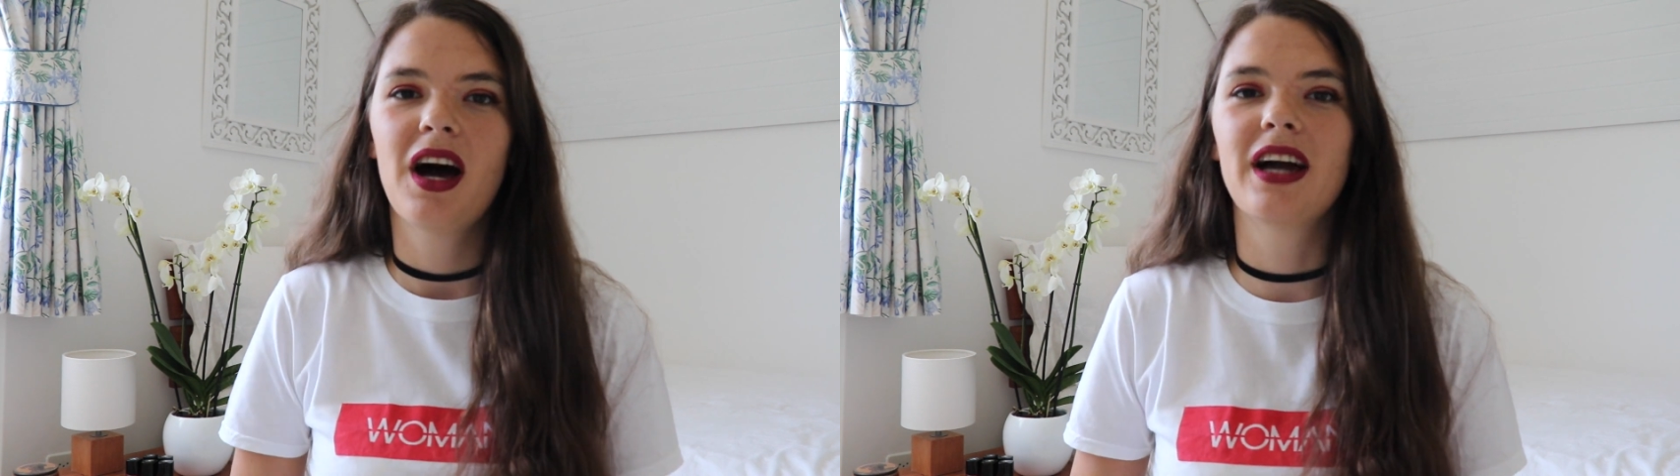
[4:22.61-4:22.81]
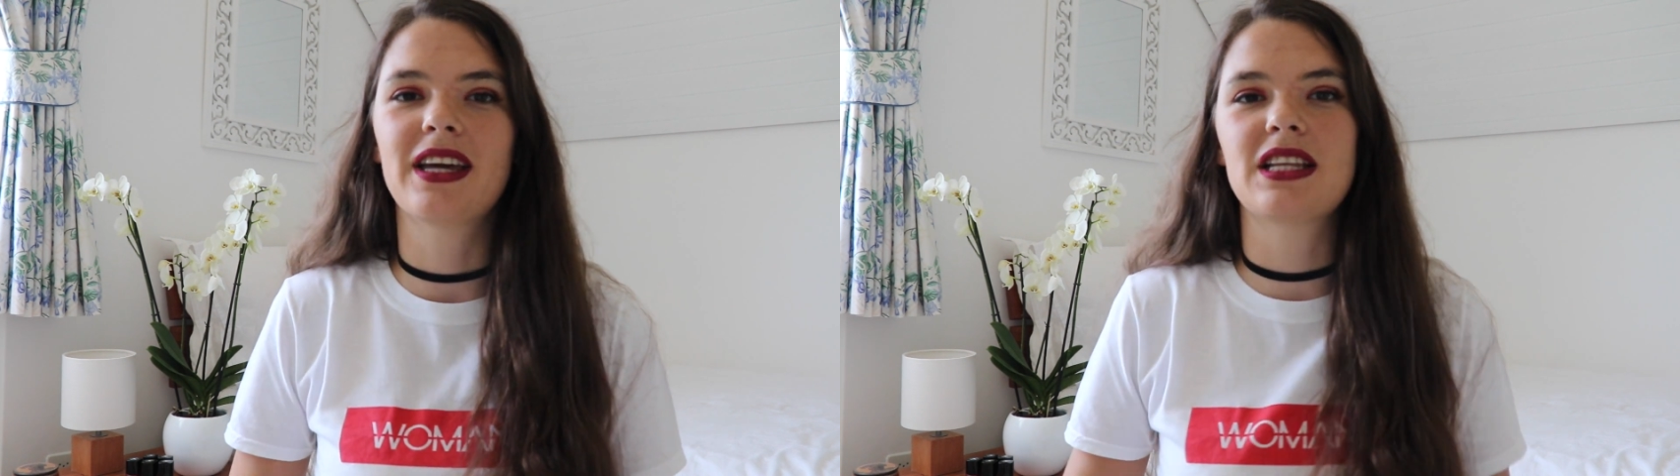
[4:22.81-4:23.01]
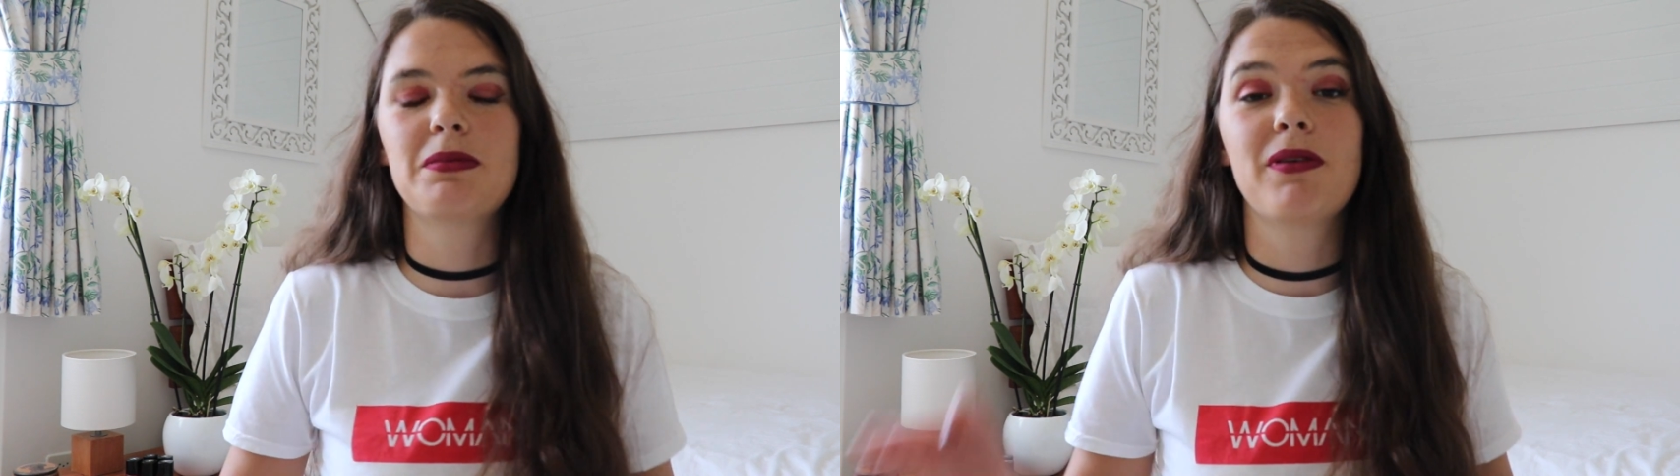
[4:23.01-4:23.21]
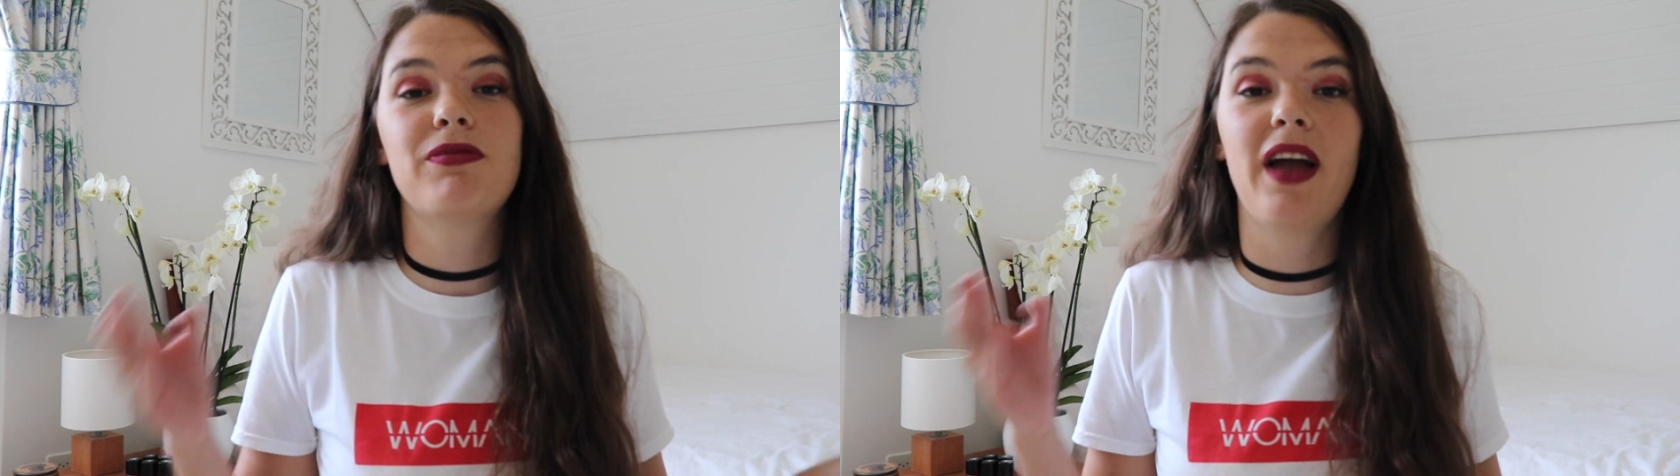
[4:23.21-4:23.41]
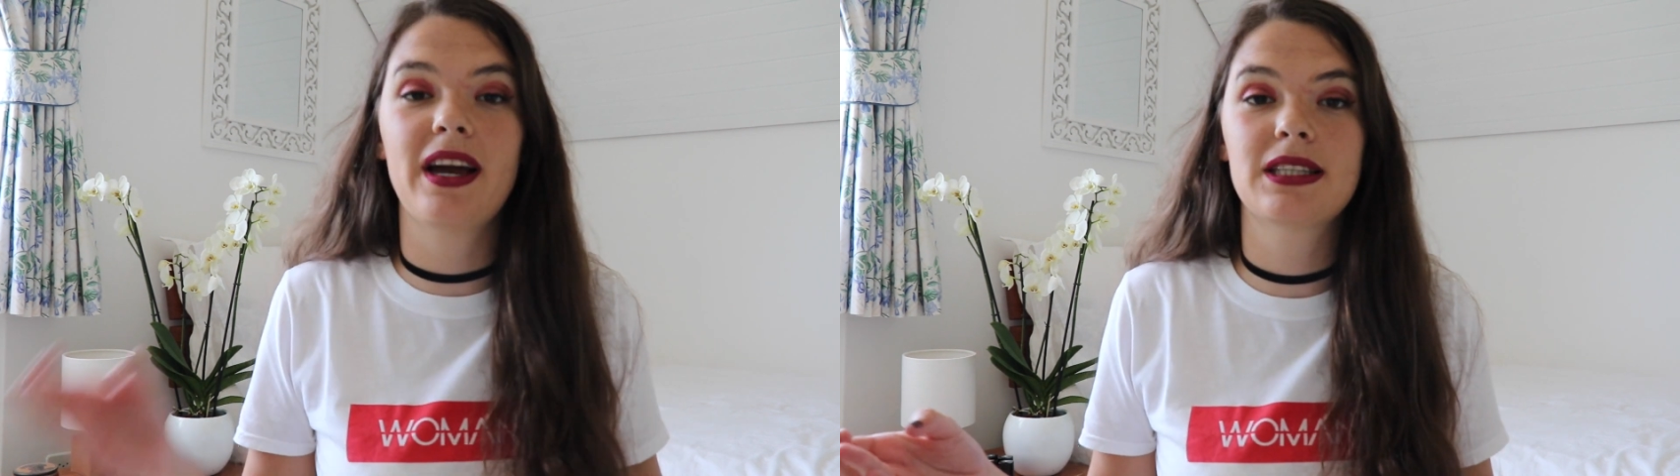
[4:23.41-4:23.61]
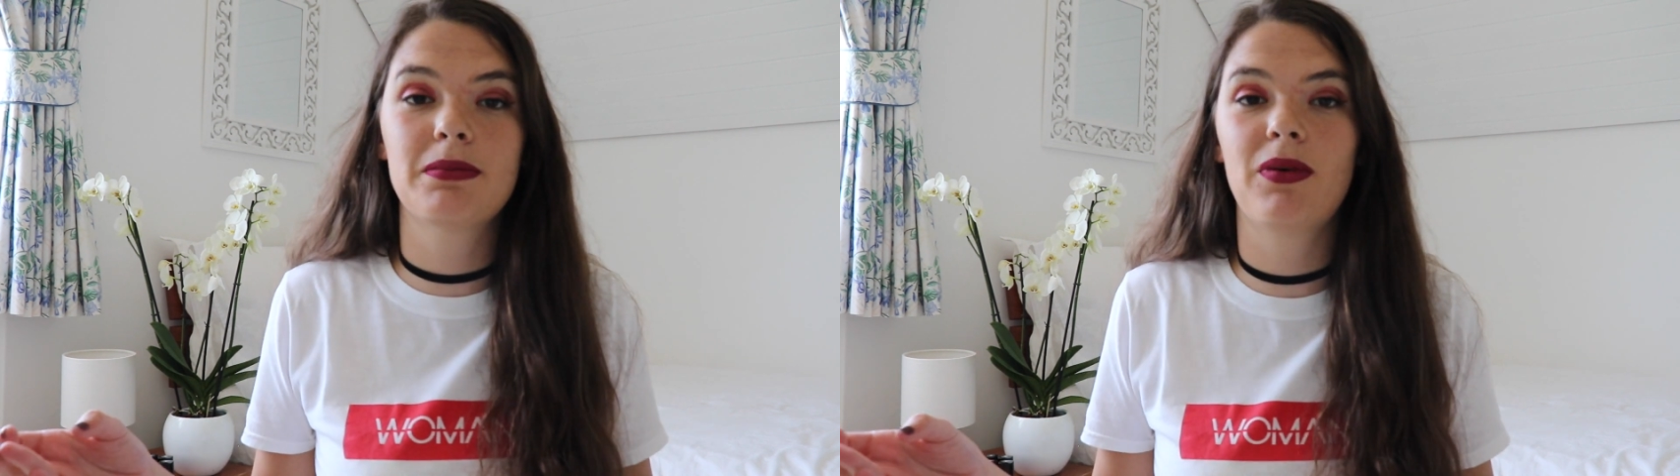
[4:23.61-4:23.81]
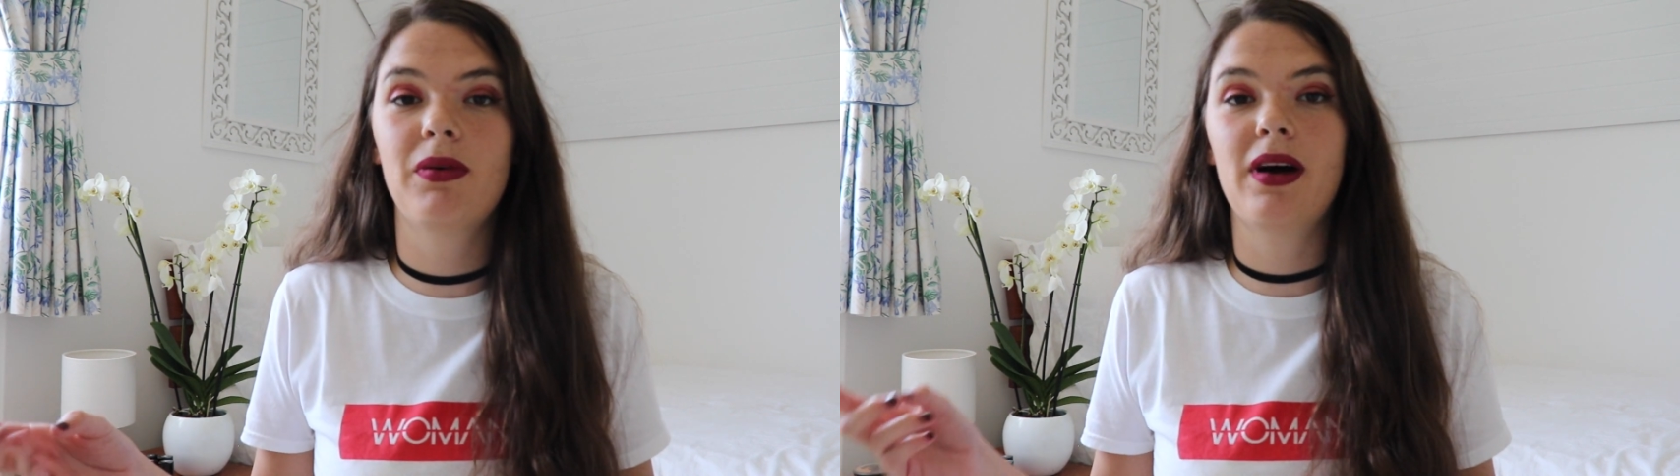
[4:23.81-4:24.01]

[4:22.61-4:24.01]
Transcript: I get to be flexible,